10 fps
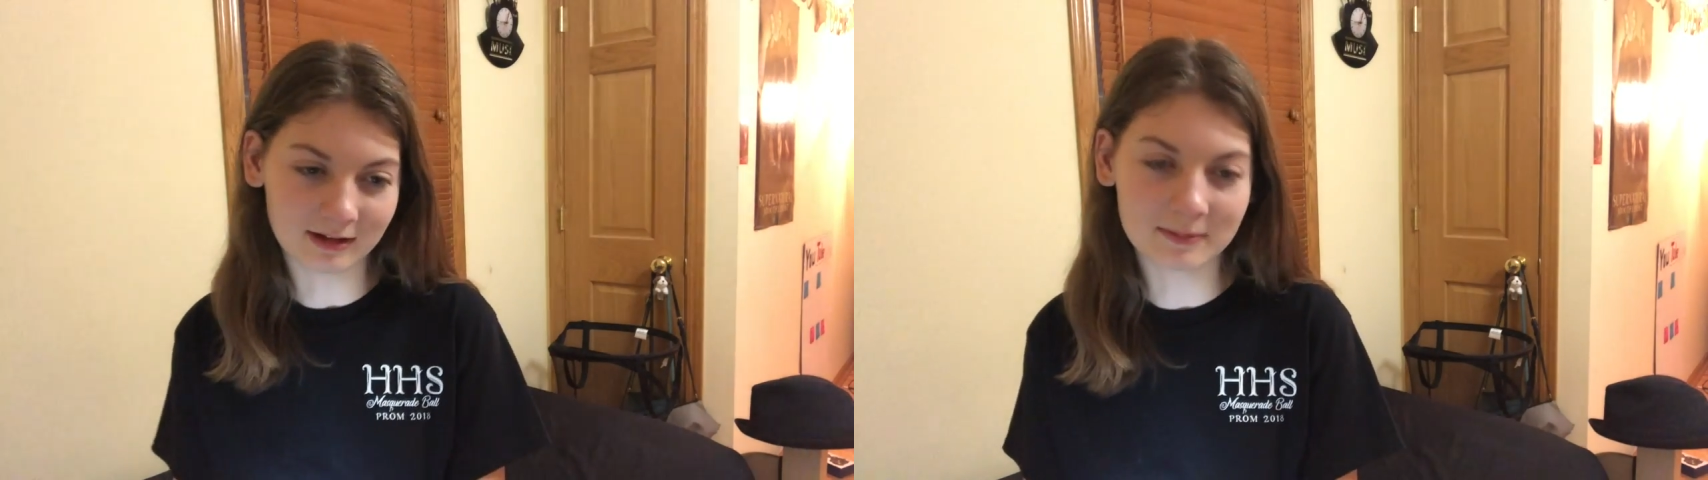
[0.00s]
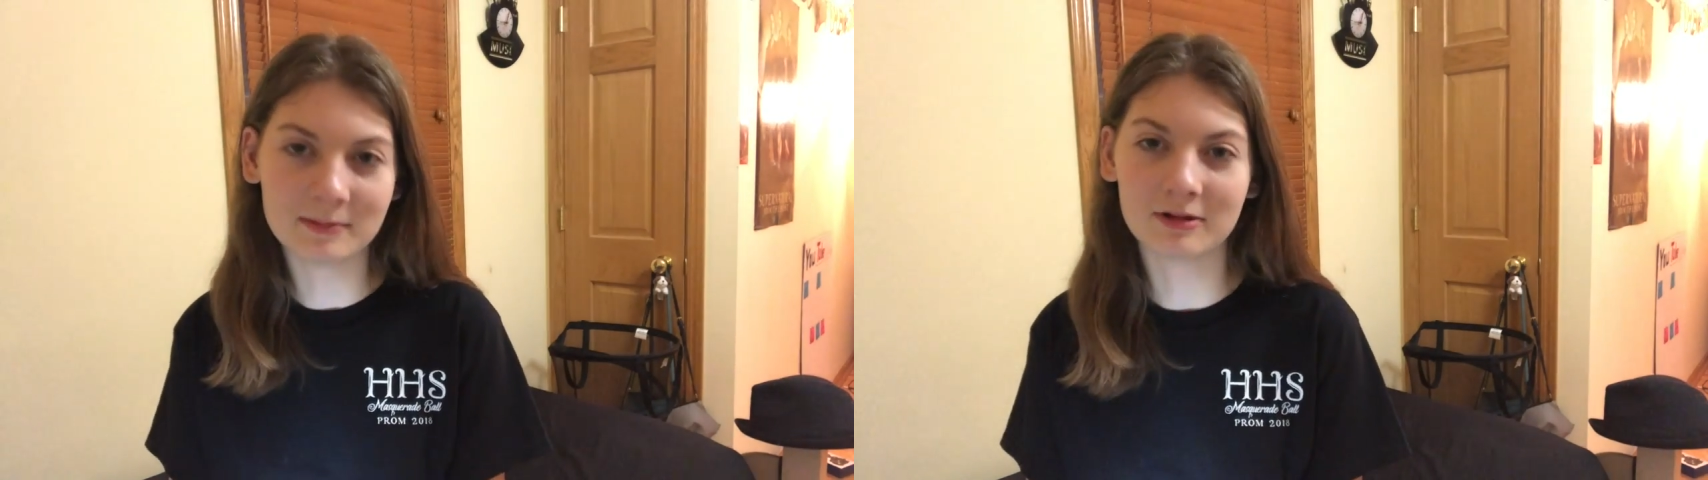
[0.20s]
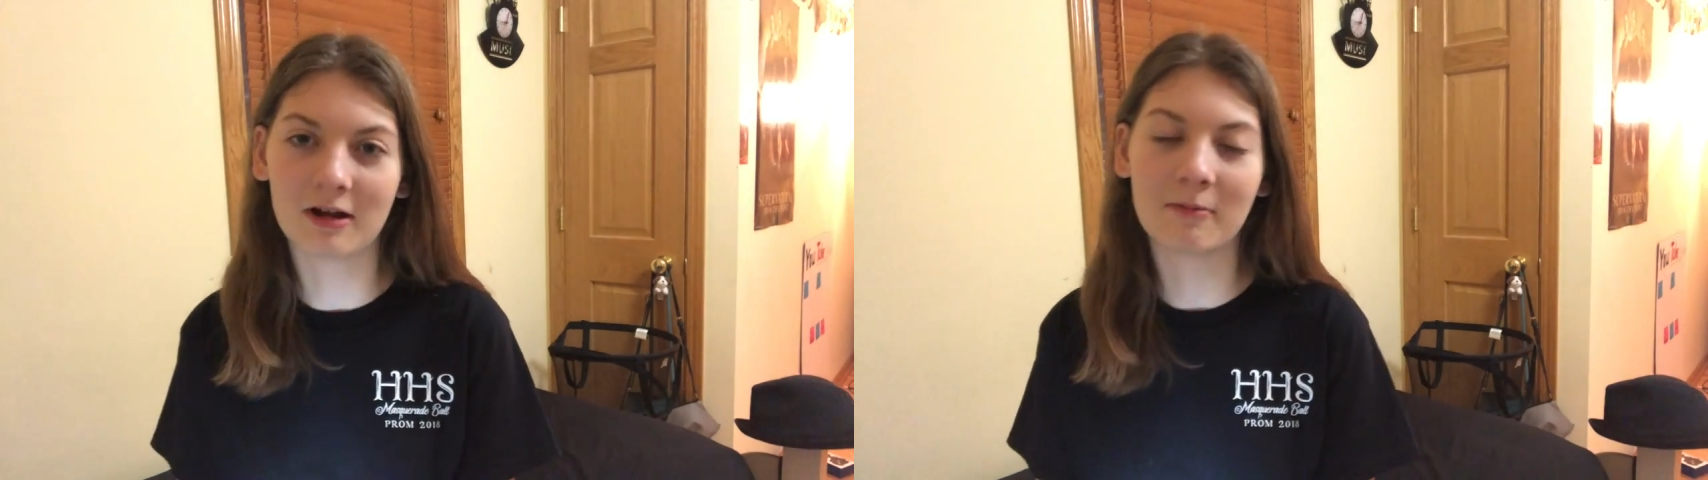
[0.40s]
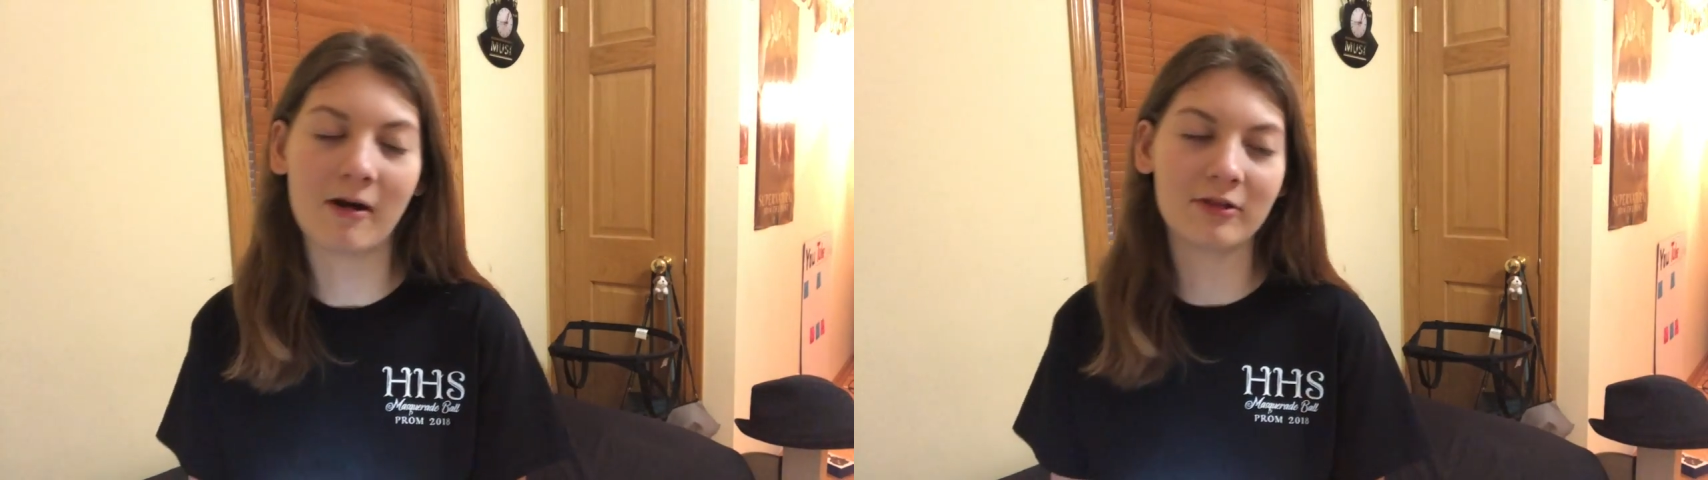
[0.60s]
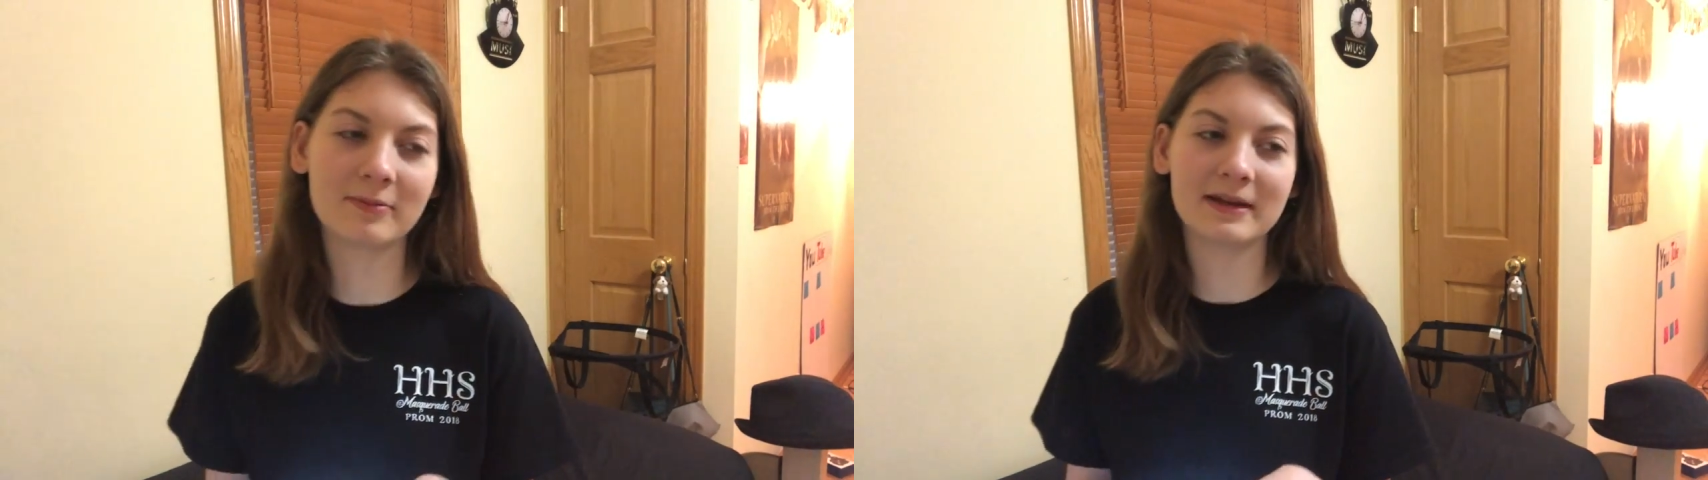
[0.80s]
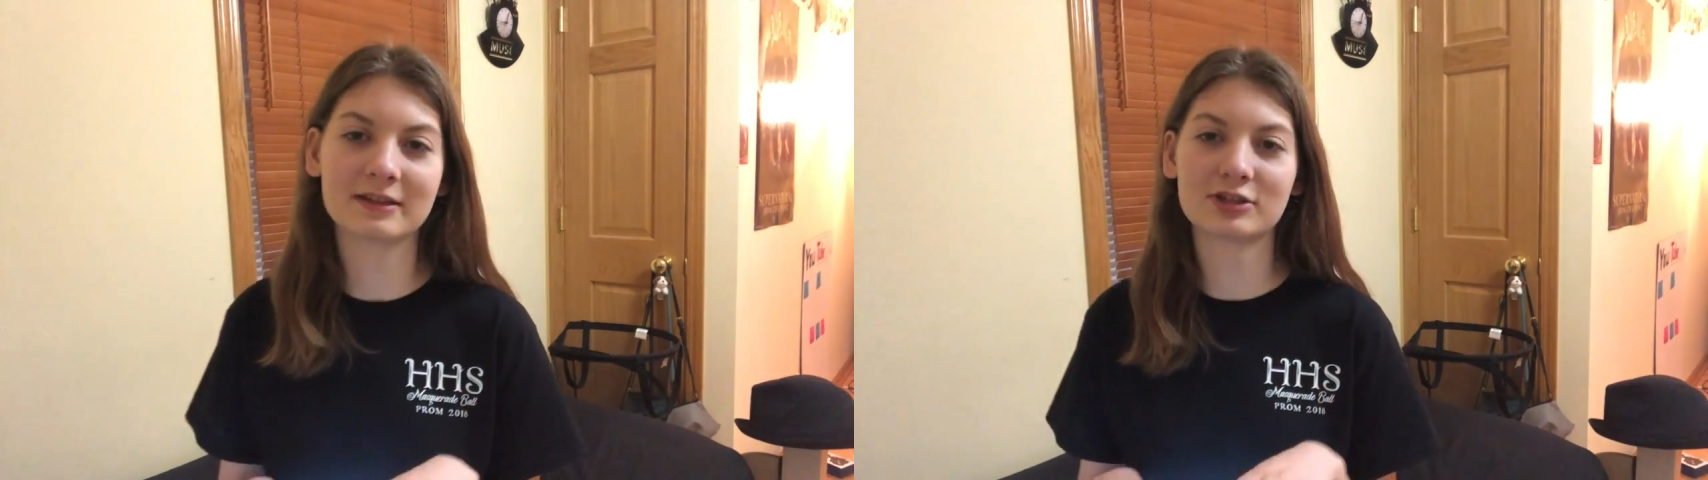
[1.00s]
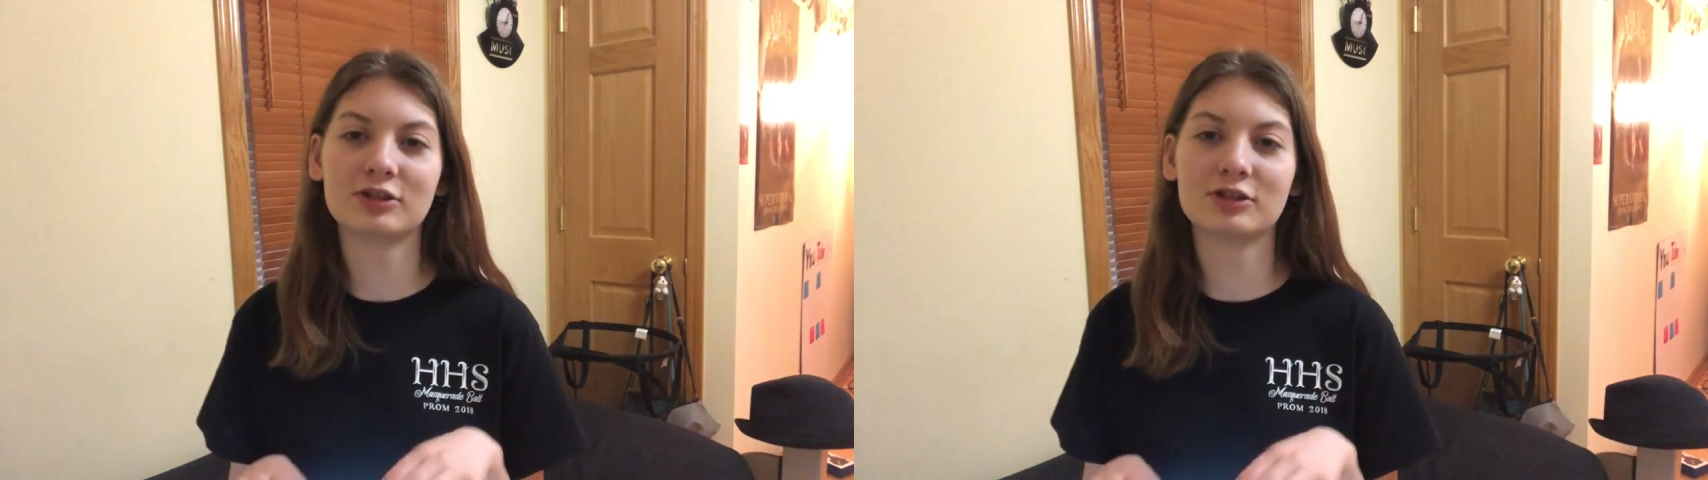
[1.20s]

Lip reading: like, people talk about other bands